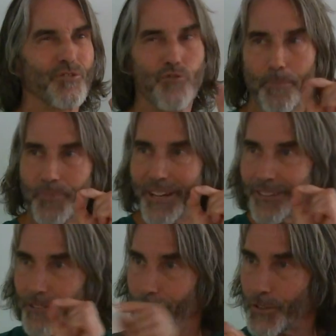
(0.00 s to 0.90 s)
cryptic
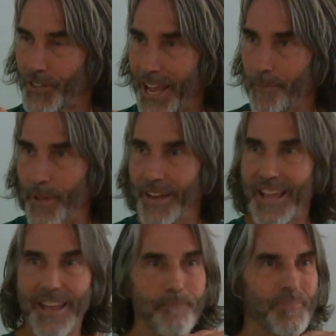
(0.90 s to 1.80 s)
little statement.
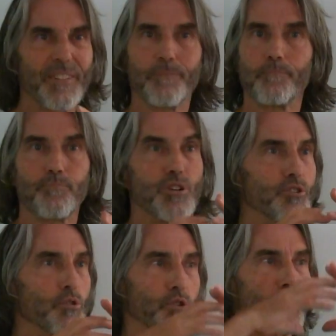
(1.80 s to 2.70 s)
It
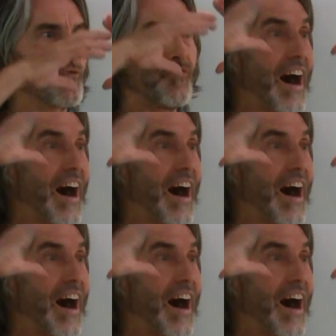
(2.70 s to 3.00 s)
produces